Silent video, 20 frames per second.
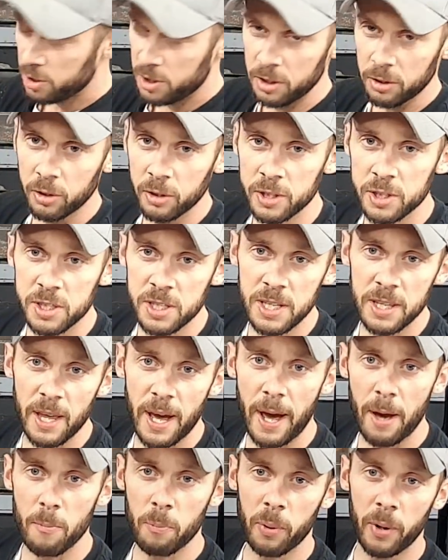still going to see
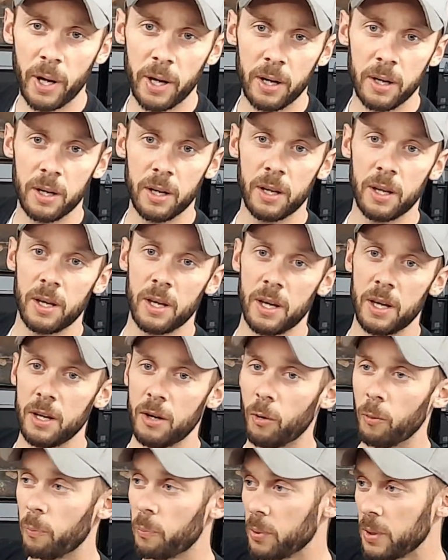that, but
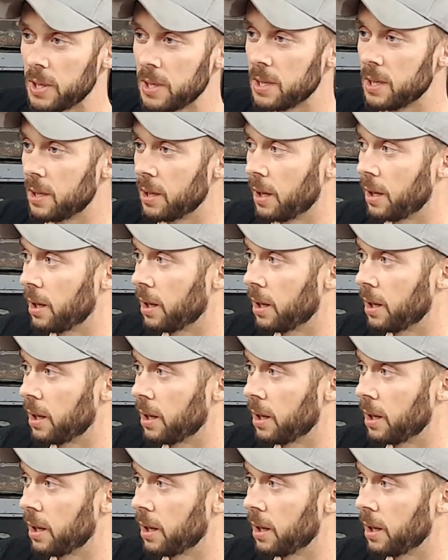it'll be